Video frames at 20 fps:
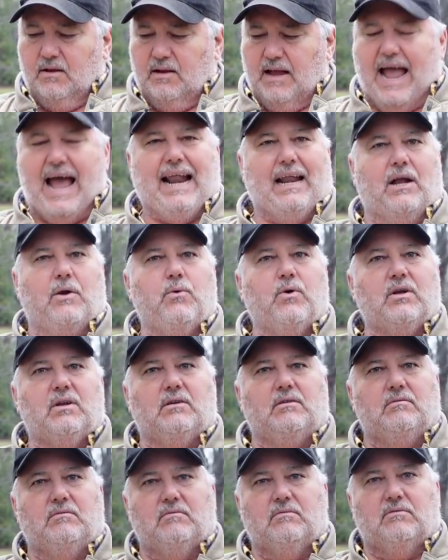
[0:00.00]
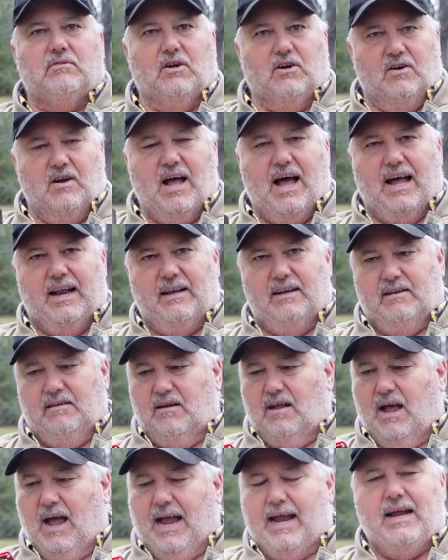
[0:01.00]
adequate. They're not
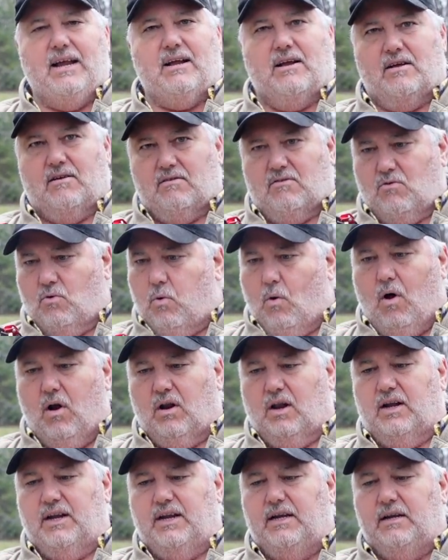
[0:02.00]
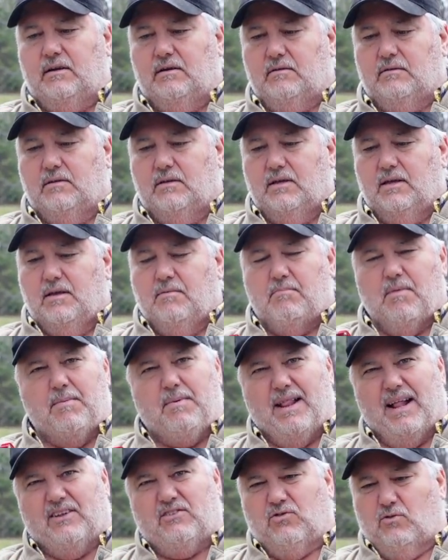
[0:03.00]
high quality
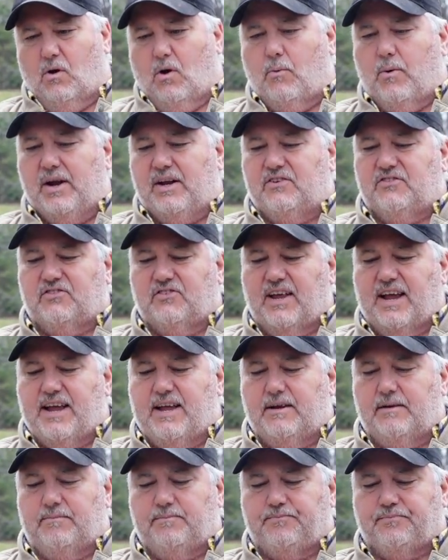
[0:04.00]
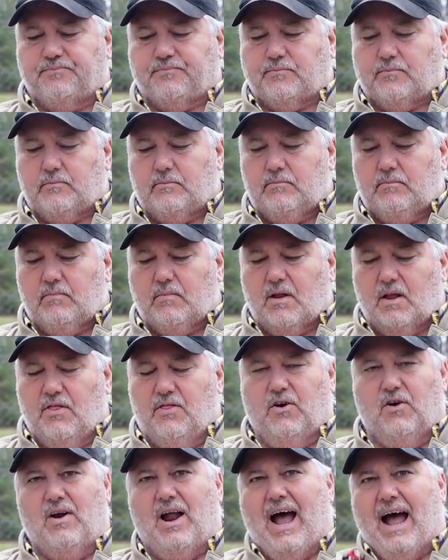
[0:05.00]
maybe that's the wrong way to say it.
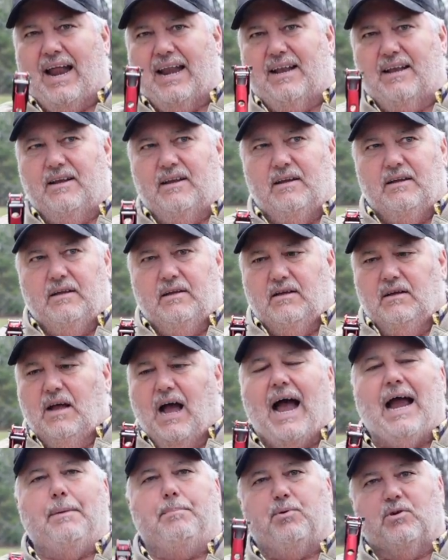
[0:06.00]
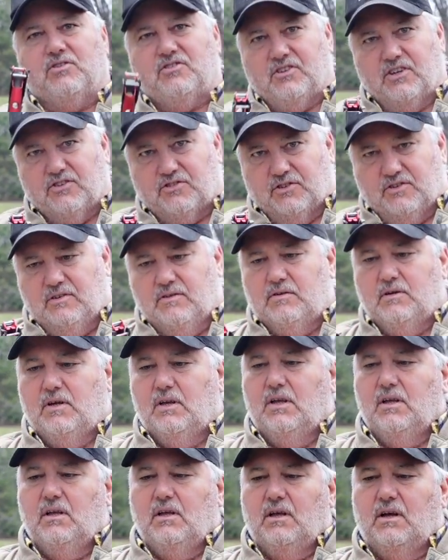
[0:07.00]
They're not high precision.
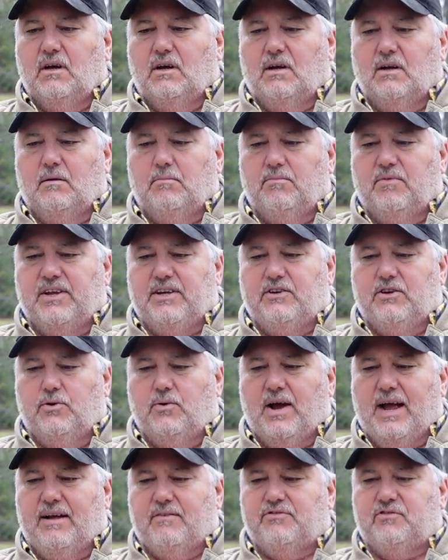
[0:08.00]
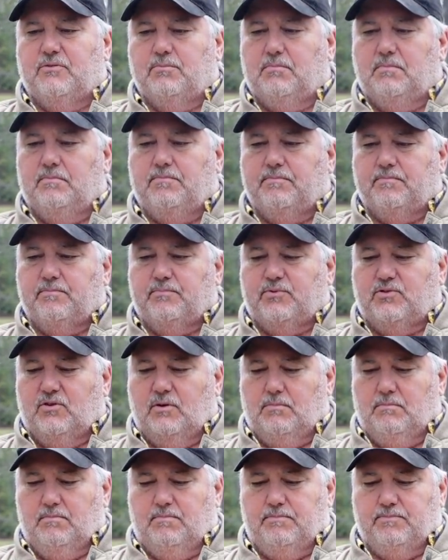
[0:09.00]
Um, they do have some
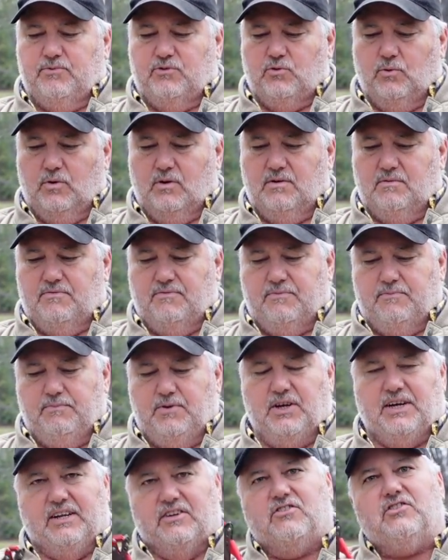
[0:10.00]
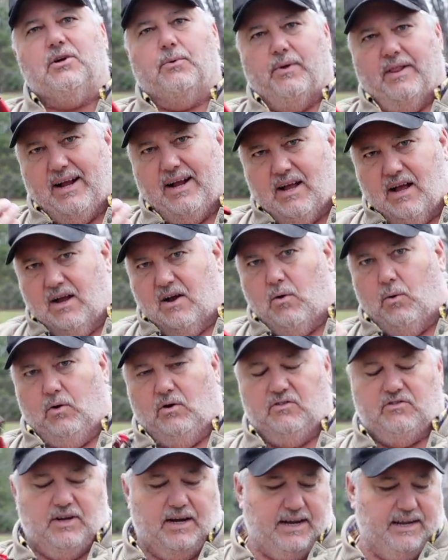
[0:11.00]
some sort of you can see cut
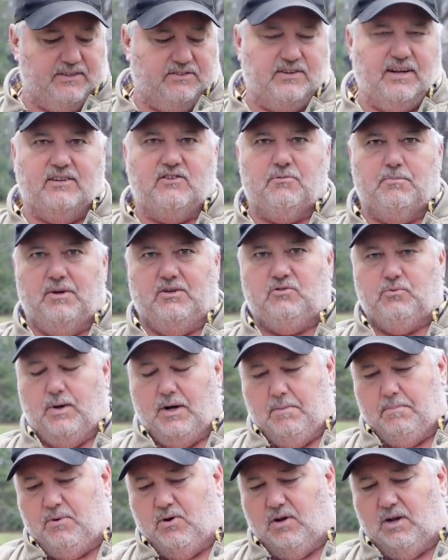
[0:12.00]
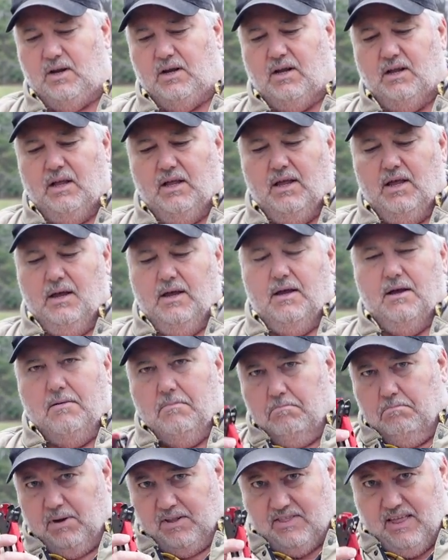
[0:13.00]
corners. I guess that's the best way to put it.
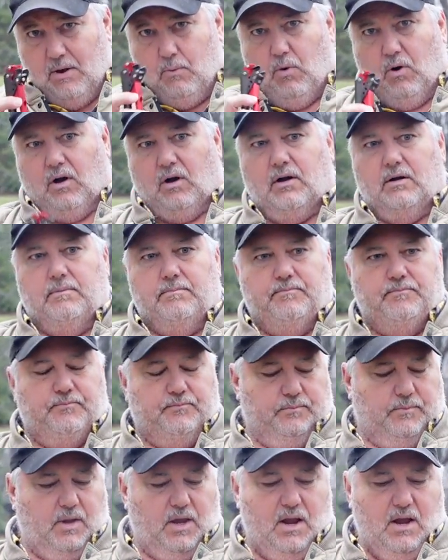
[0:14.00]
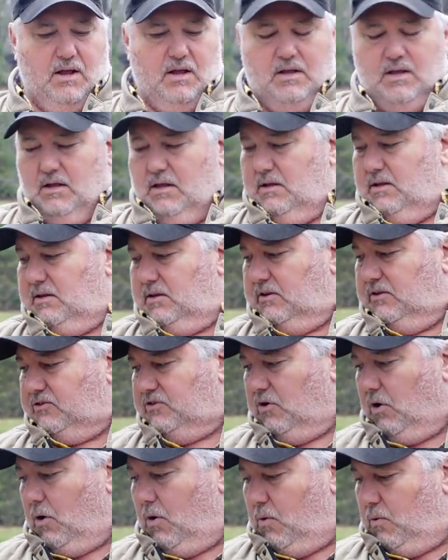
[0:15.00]
But they work.
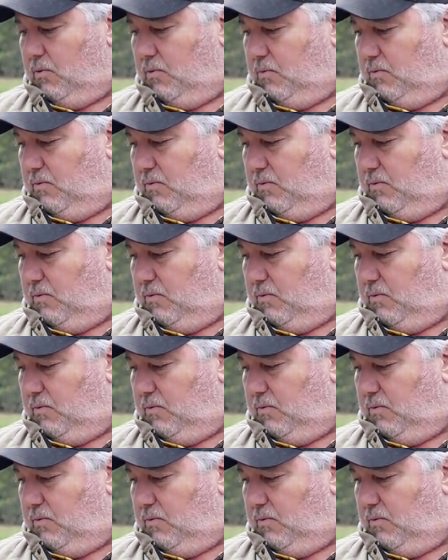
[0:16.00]
So